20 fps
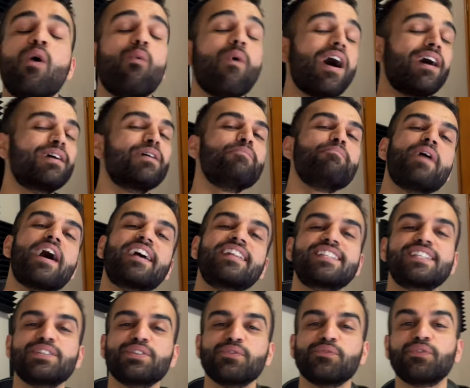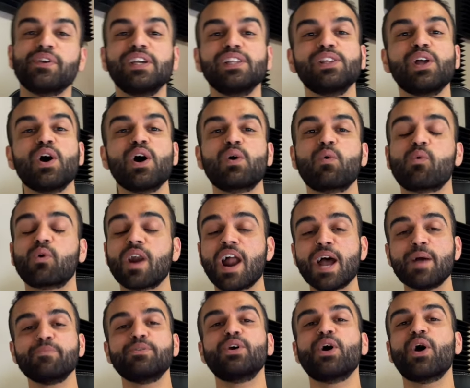Welcome back to the vlog where
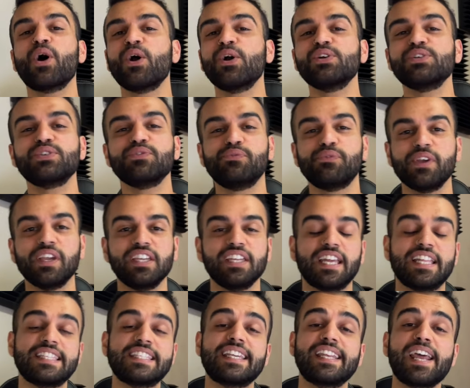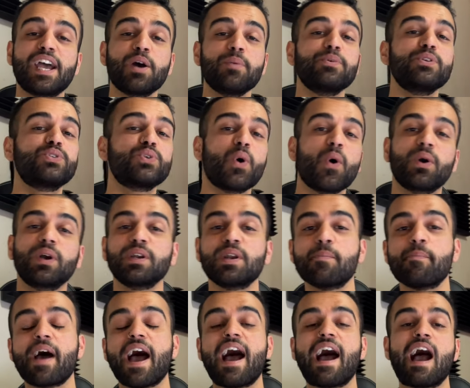I'm your host V, and today I'll be talking
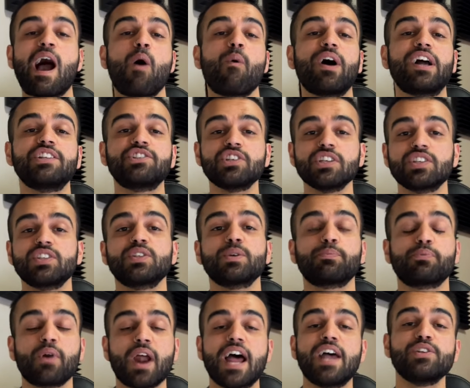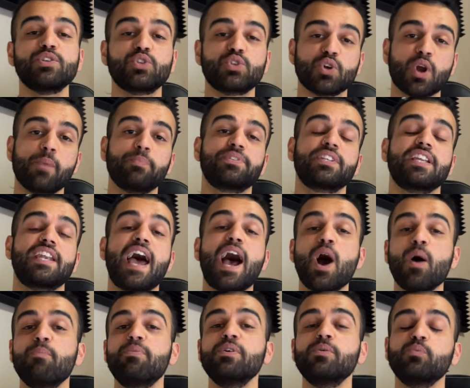about how I just surprise dropped an
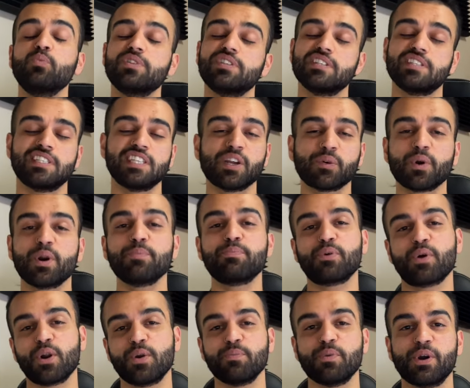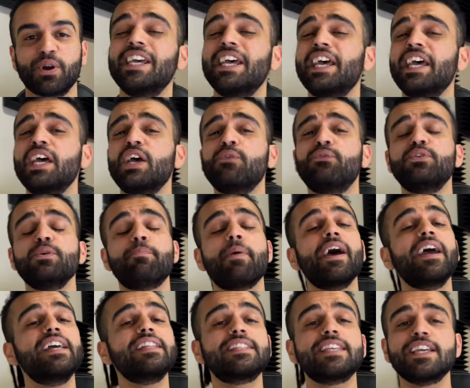album with zero promo. If you
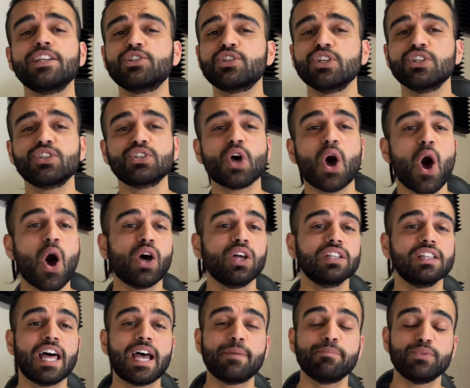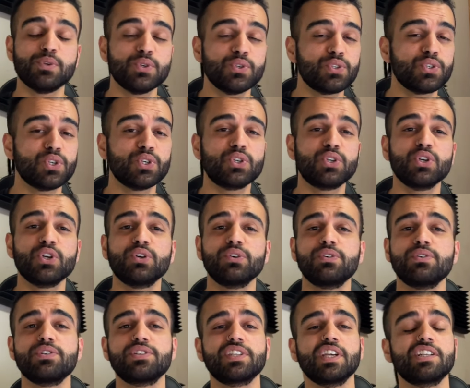pay attention to online music
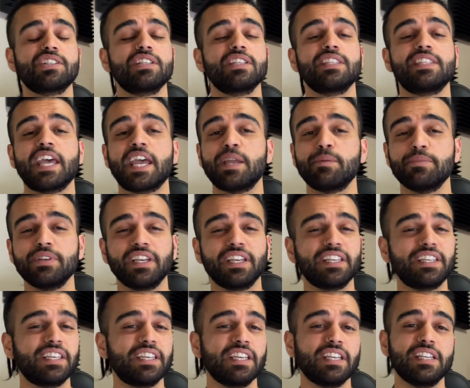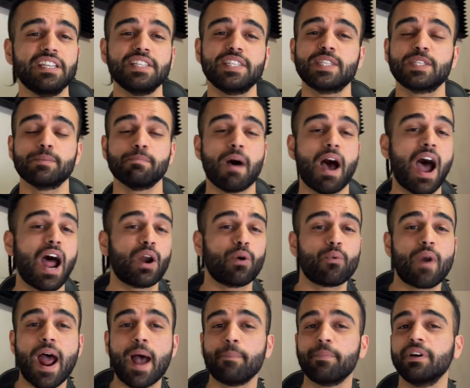gurus such as Damian Keyes, Smart
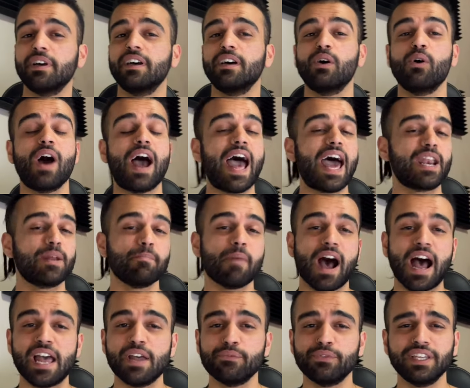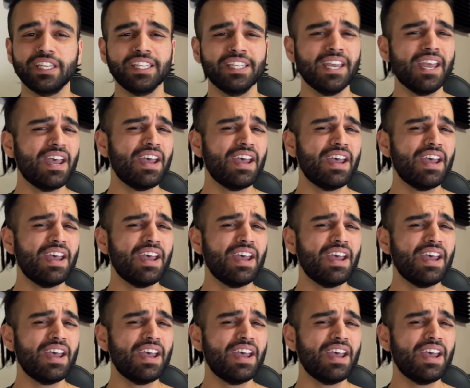Rapper, or Adam Ivy,